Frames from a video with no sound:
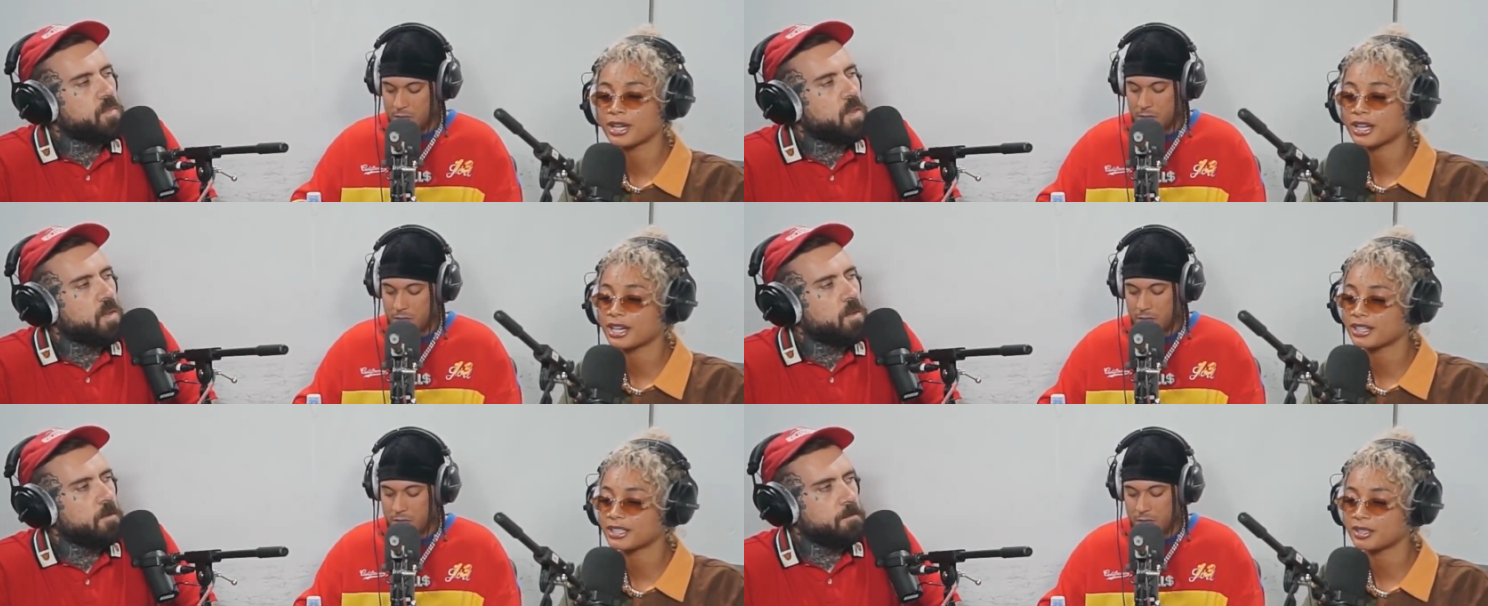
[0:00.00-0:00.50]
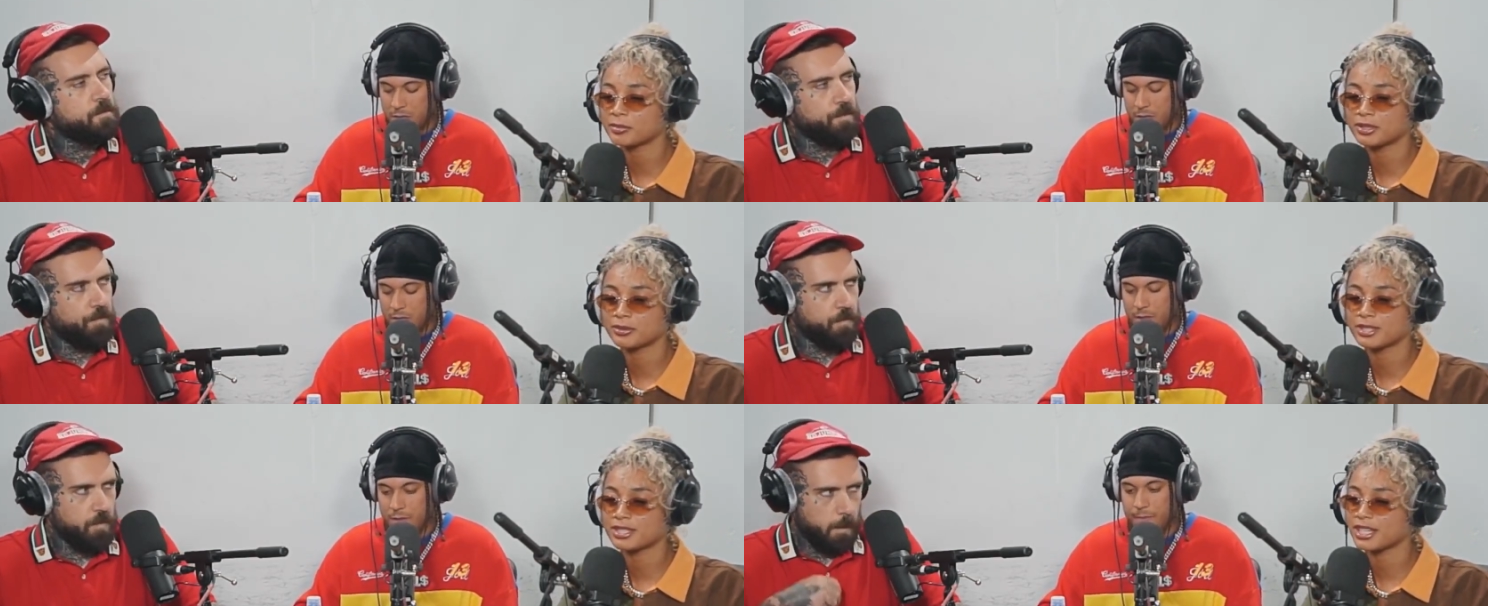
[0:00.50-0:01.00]
Speaker 1: I got an
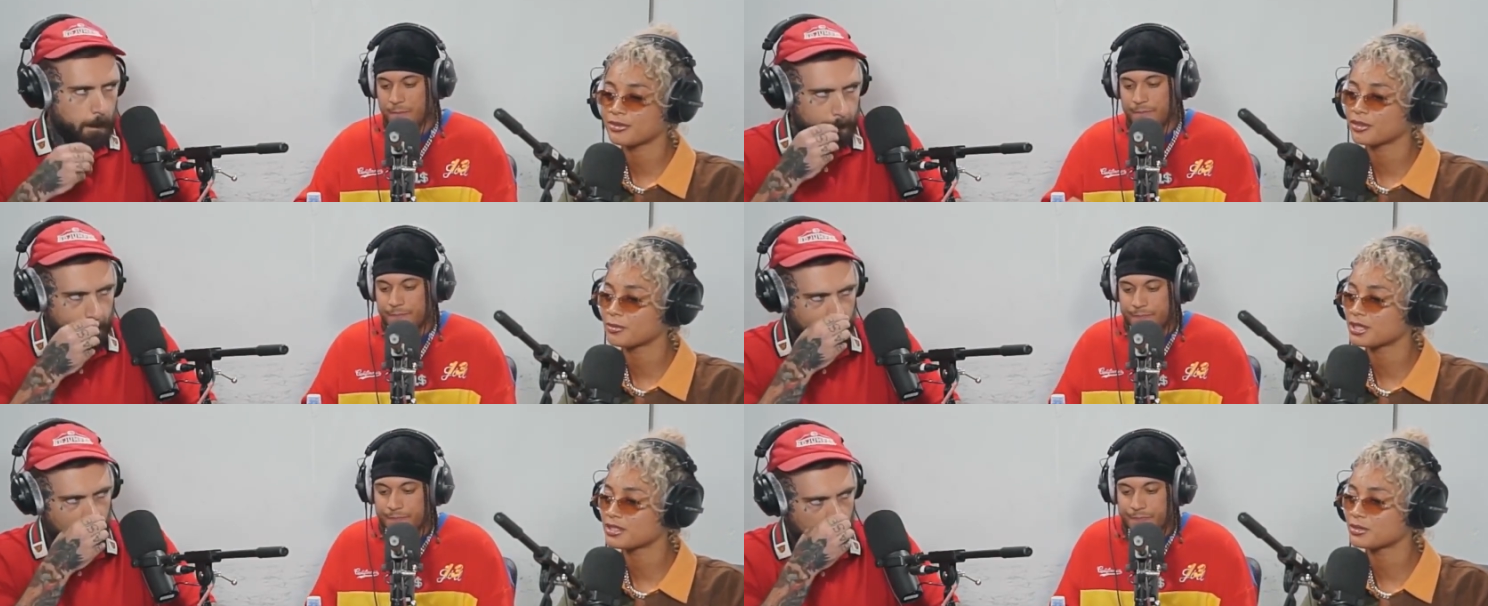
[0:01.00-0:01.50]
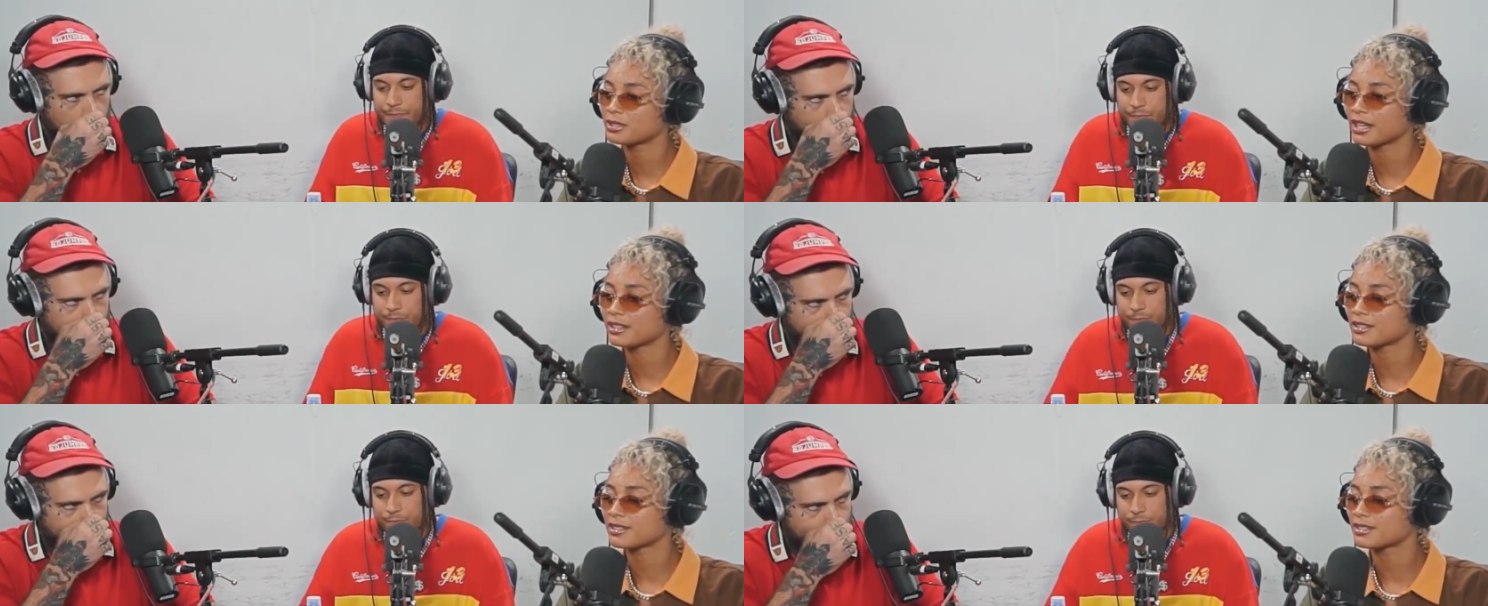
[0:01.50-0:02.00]
email one day from his two
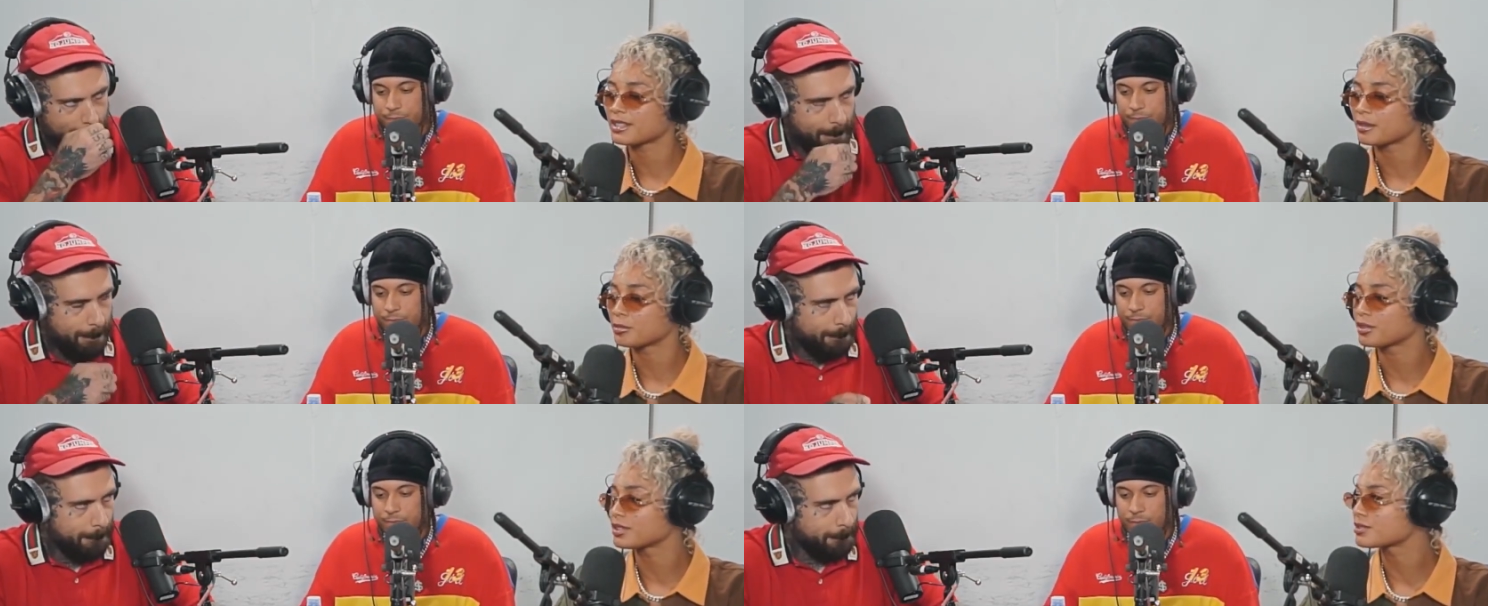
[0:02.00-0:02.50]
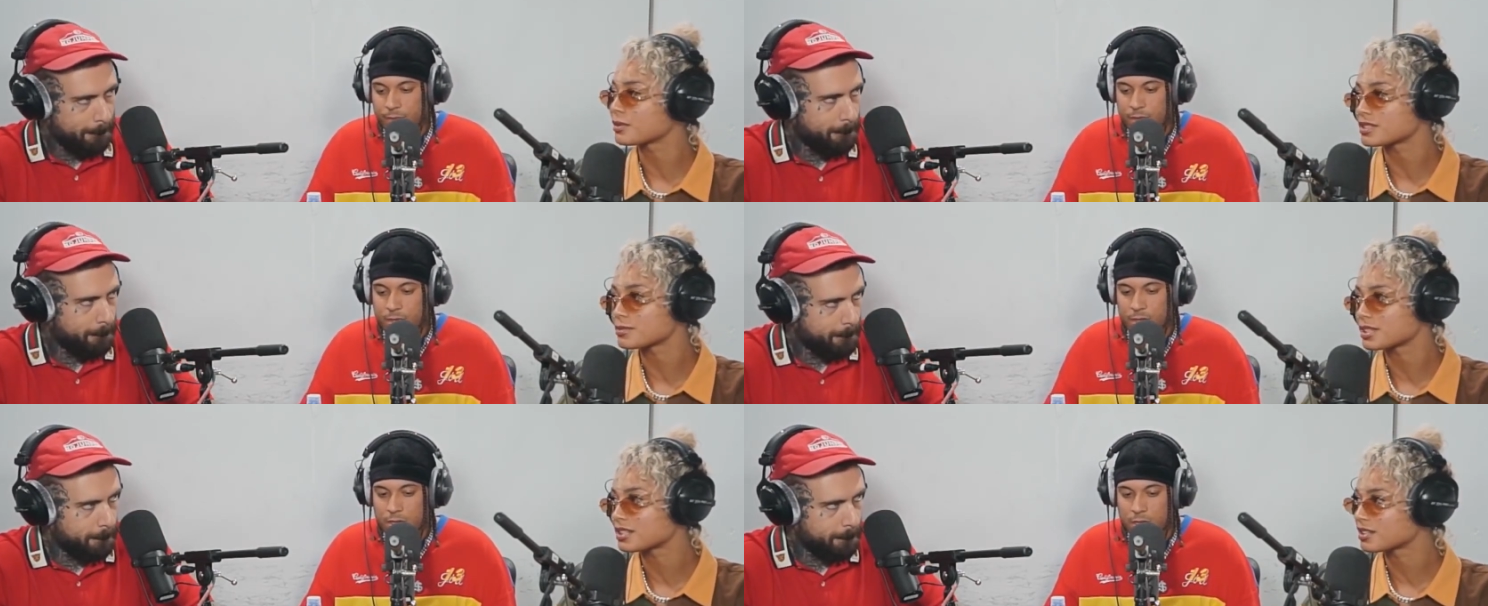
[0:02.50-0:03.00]
dancers saying Prince
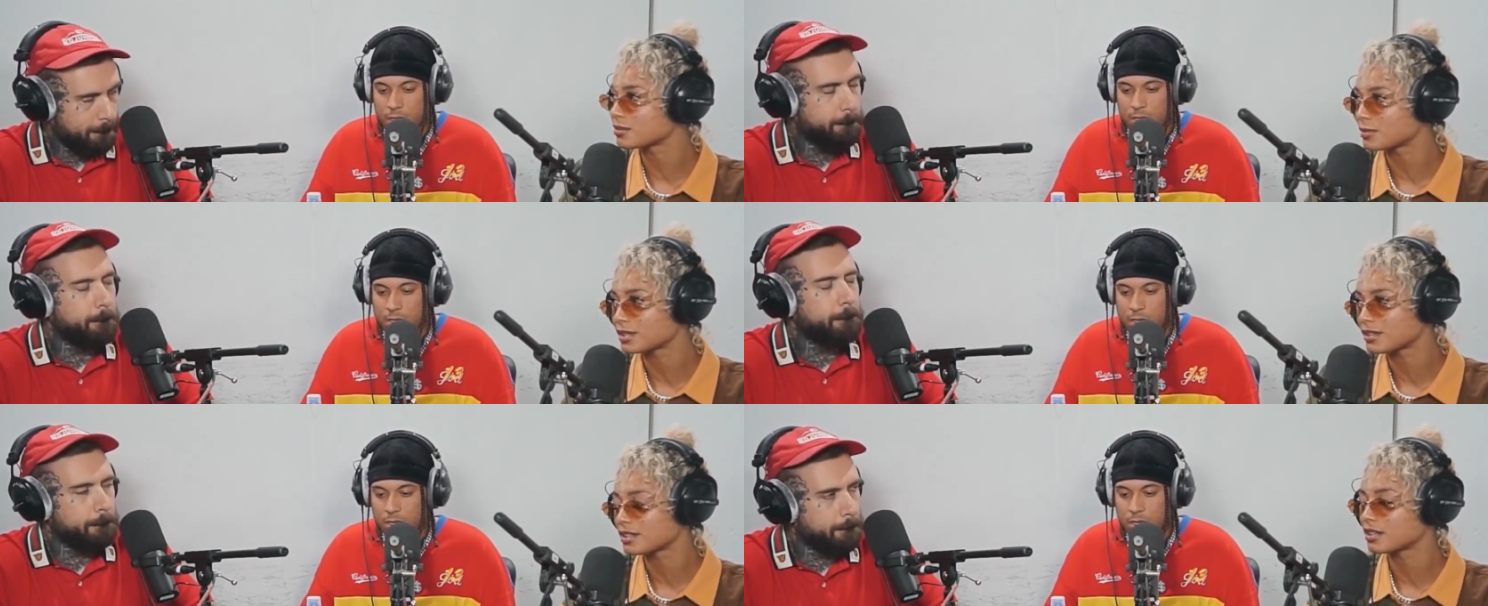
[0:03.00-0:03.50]
wants me to commit,